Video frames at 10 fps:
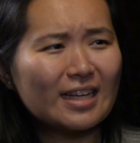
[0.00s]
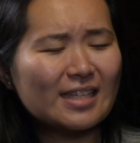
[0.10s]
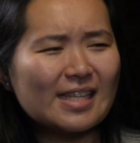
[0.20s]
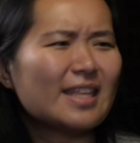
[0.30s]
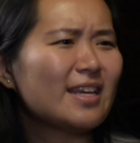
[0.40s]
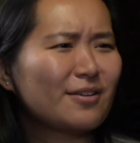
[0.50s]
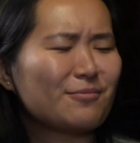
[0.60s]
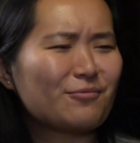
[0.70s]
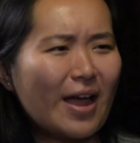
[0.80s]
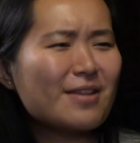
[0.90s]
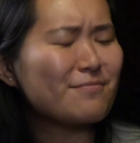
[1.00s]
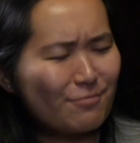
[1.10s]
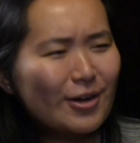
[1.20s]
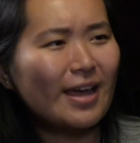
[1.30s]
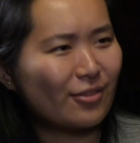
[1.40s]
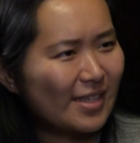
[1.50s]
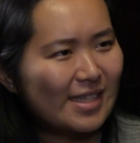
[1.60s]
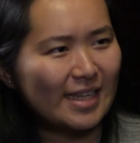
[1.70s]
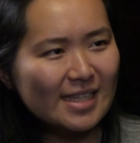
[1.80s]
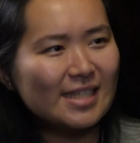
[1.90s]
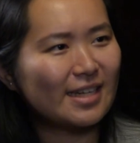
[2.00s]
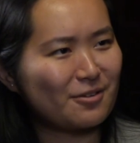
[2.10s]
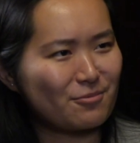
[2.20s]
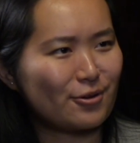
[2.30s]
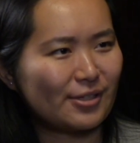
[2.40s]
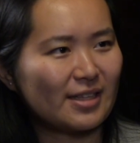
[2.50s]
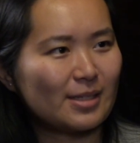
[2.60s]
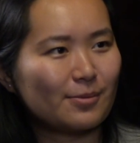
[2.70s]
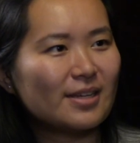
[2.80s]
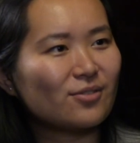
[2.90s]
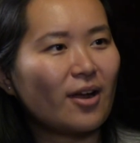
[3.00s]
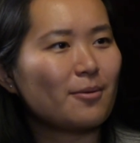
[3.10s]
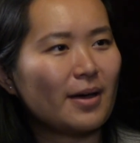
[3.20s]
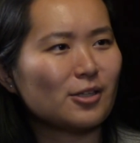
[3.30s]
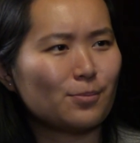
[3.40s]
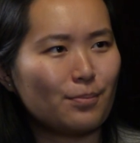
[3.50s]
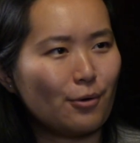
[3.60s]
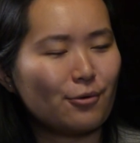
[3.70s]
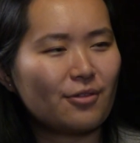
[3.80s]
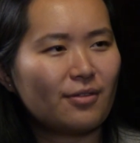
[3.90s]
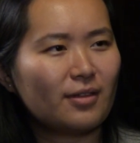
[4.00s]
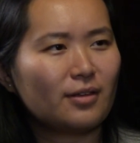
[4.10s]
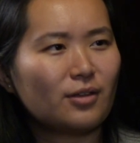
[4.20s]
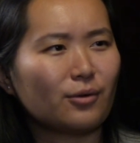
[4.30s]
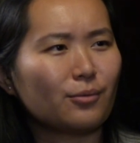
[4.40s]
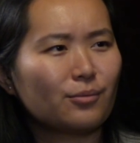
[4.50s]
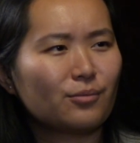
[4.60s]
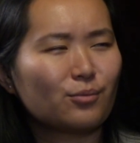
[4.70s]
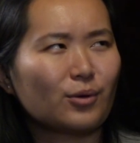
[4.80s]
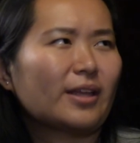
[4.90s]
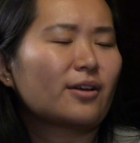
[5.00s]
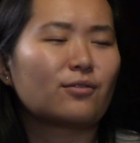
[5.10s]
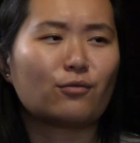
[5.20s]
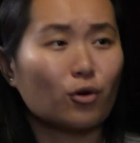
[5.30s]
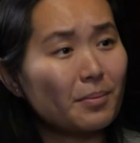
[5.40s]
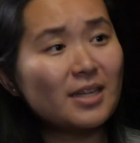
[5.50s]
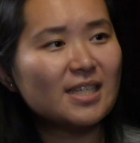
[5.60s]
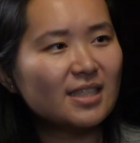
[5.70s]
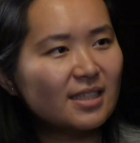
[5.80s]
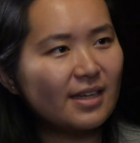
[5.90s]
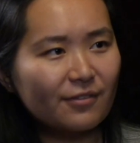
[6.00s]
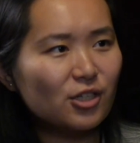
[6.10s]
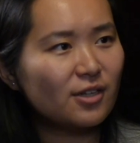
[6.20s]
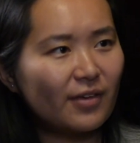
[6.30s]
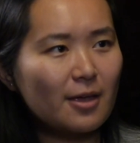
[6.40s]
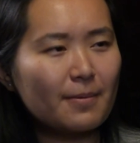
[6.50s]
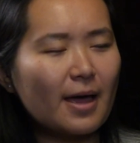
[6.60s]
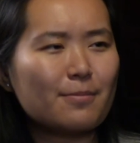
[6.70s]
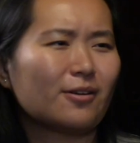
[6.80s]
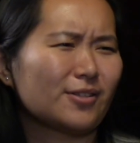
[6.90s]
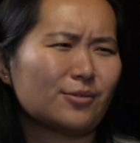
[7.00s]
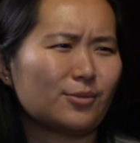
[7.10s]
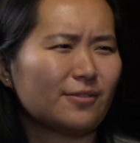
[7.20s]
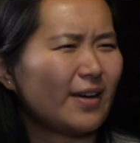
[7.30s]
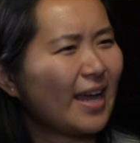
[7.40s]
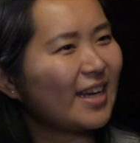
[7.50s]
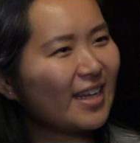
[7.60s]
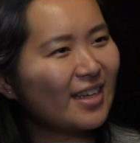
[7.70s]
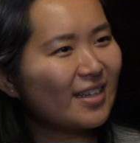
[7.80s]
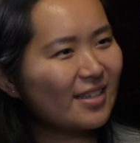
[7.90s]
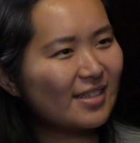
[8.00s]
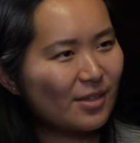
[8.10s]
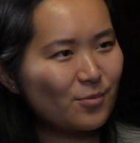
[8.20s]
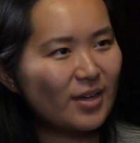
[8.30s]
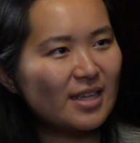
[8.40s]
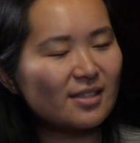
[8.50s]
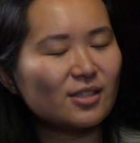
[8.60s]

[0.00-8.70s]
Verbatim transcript: Because I think in putting out this list and in producing these plays, Roundabout is both, you know, we're like conforming to the definition of A A P I, but also defining it in mm-hmm. some ways.